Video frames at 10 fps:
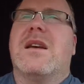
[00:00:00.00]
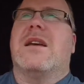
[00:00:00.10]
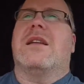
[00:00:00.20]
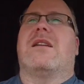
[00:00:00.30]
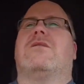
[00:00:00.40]

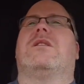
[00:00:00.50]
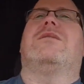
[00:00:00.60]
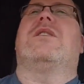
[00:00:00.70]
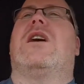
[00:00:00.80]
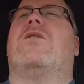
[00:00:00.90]
And I don't
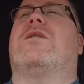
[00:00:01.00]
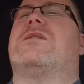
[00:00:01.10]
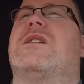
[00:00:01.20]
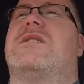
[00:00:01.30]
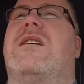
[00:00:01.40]
even know, because
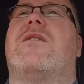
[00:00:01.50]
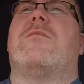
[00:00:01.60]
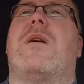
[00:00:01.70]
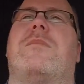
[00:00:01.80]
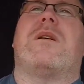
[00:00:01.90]
they said there
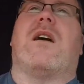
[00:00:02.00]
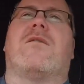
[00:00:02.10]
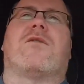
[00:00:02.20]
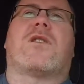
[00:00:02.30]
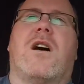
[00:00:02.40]
may be
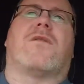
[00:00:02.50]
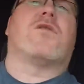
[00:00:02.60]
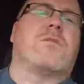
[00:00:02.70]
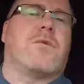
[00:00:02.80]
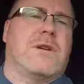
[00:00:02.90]
other
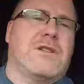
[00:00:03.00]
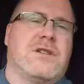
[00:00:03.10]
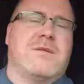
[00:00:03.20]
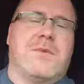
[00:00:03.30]
covered bridges,